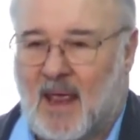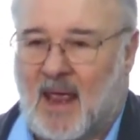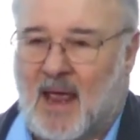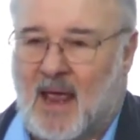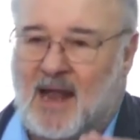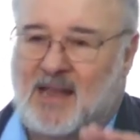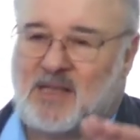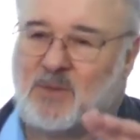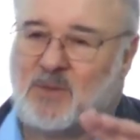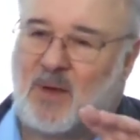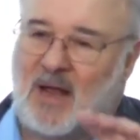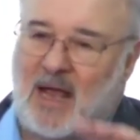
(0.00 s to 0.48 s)

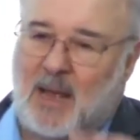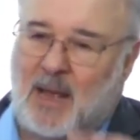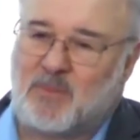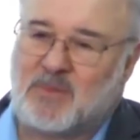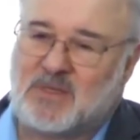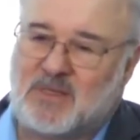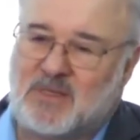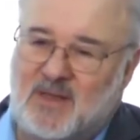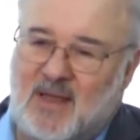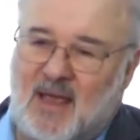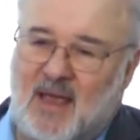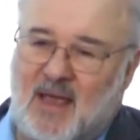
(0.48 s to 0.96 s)
And then what
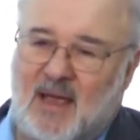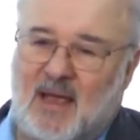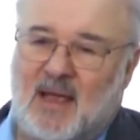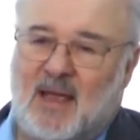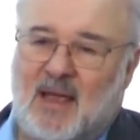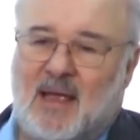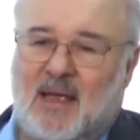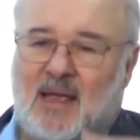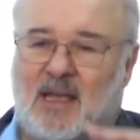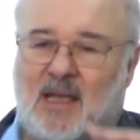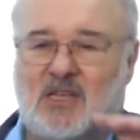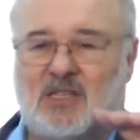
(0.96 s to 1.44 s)
happens there
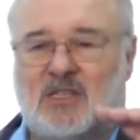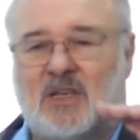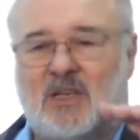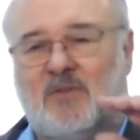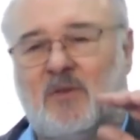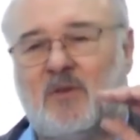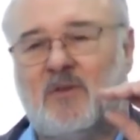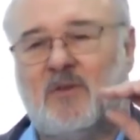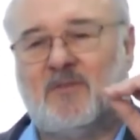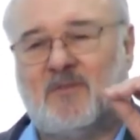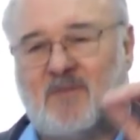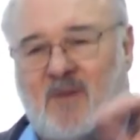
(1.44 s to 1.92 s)
is if
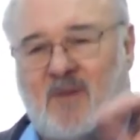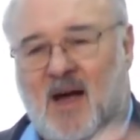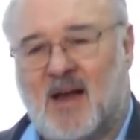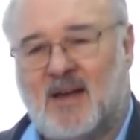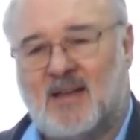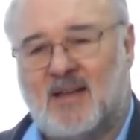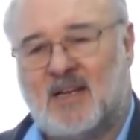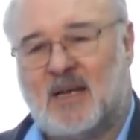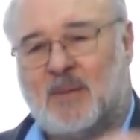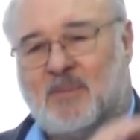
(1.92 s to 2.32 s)
you find it in